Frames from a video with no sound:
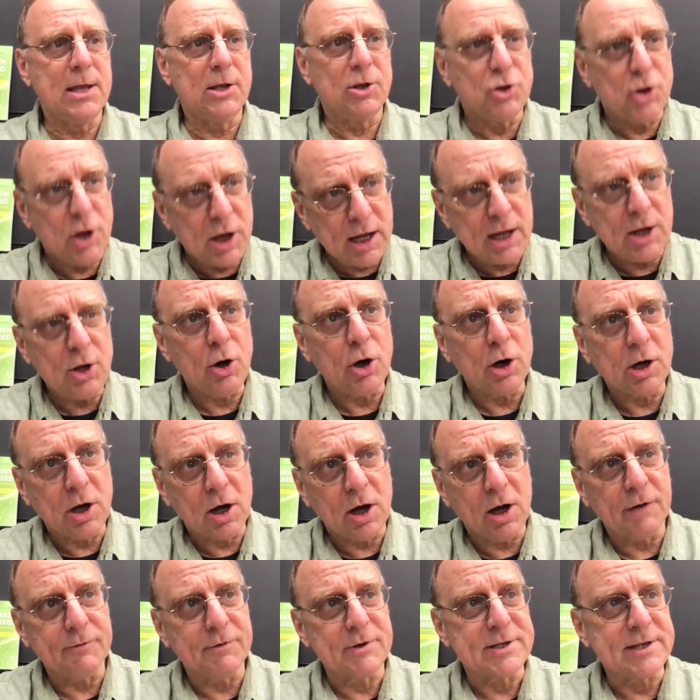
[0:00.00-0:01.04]
in our
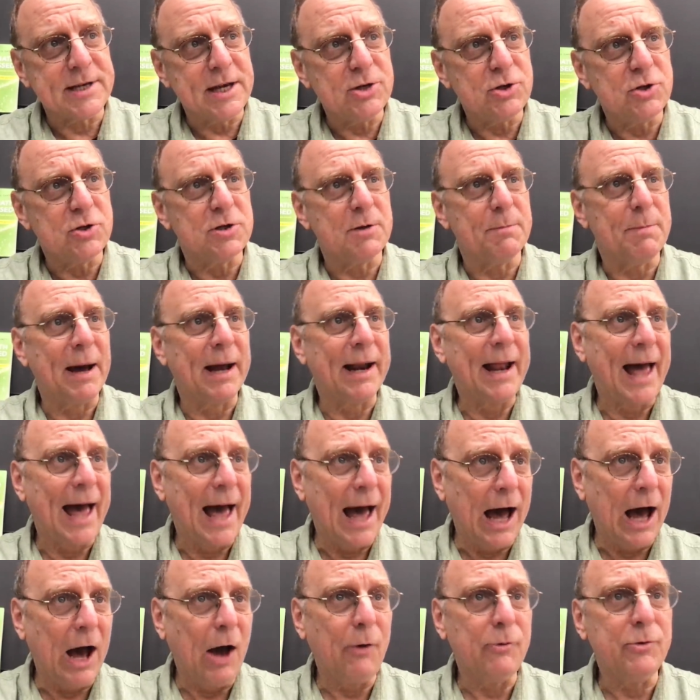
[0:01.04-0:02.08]
conversations about
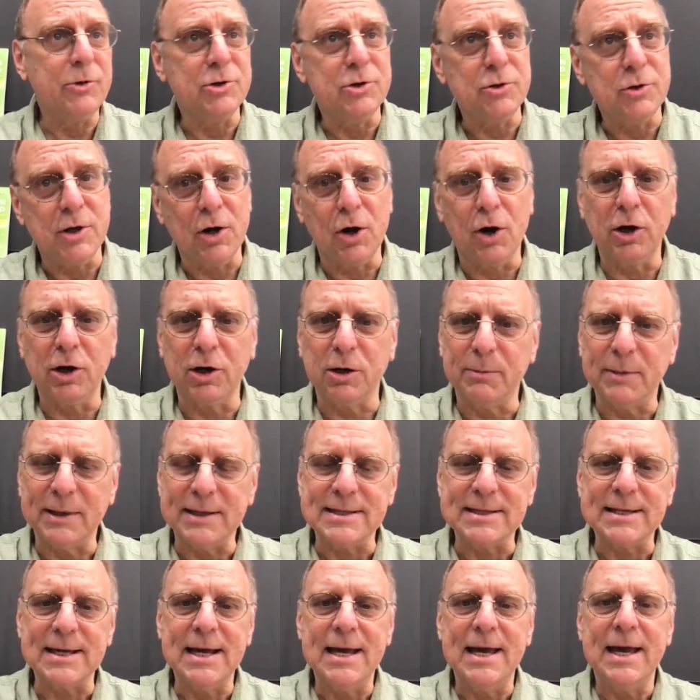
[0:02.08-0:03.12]
how to do the
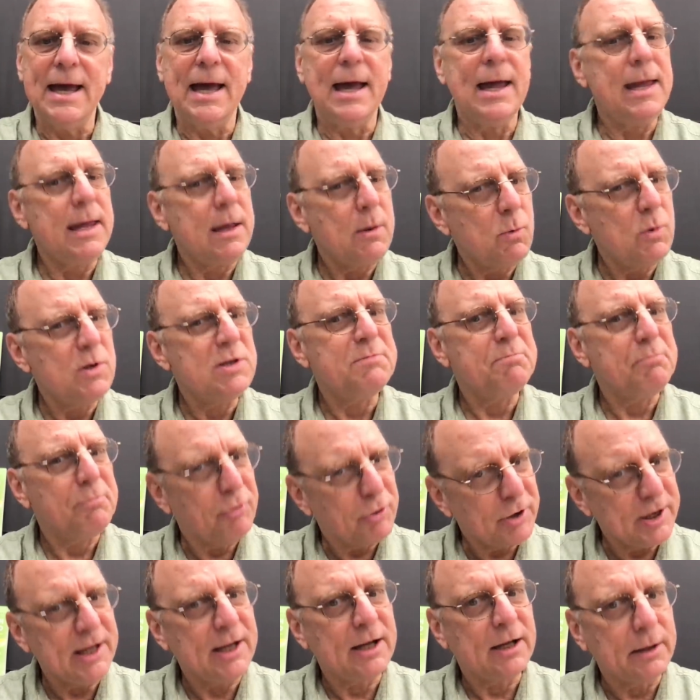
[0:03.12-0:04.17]
arguments, it was
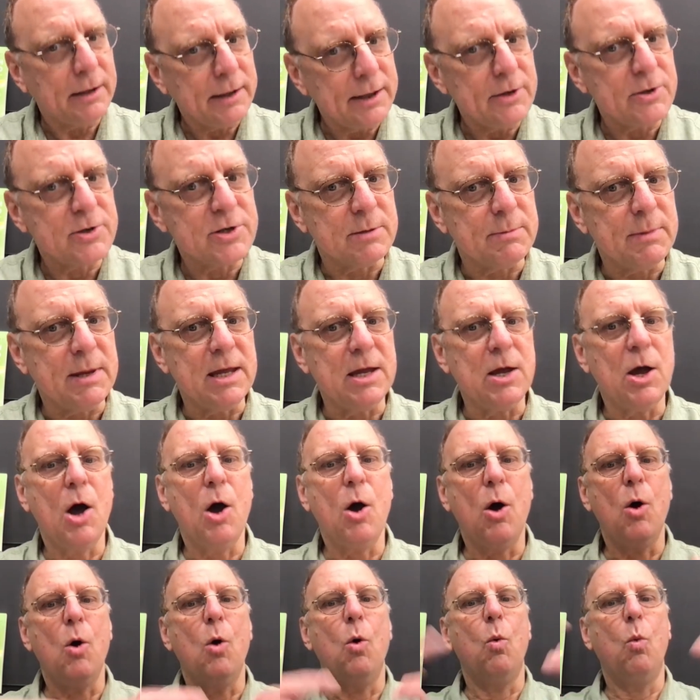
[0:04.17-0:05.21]
pretty clear to me
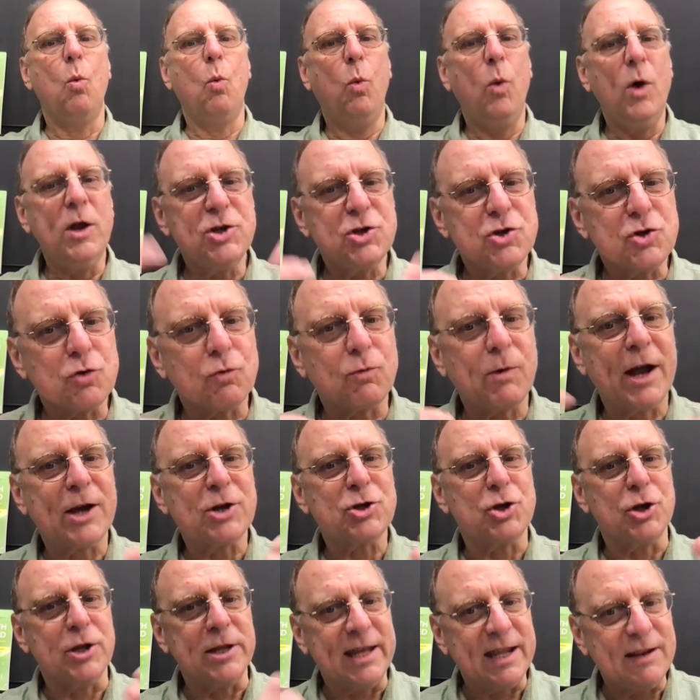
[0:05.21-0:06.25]
which
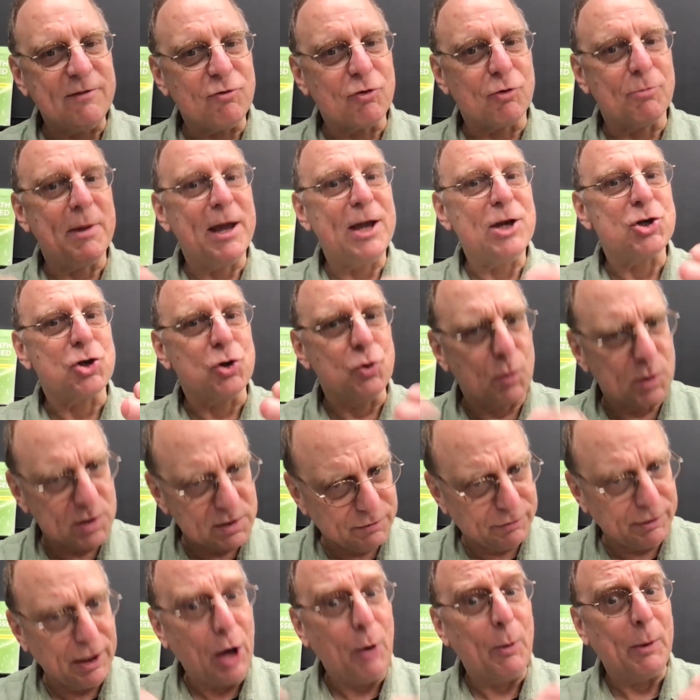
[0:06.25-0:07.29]
direction the information was
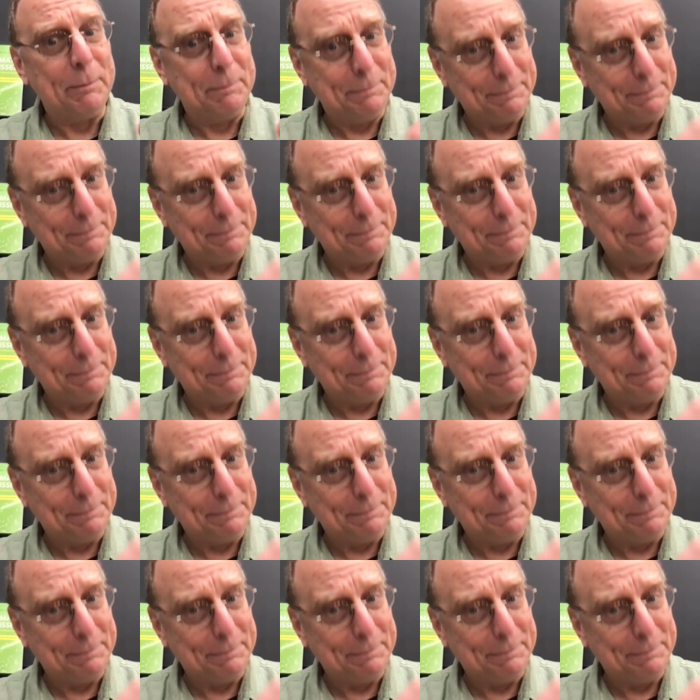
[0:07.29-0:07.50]
flowing.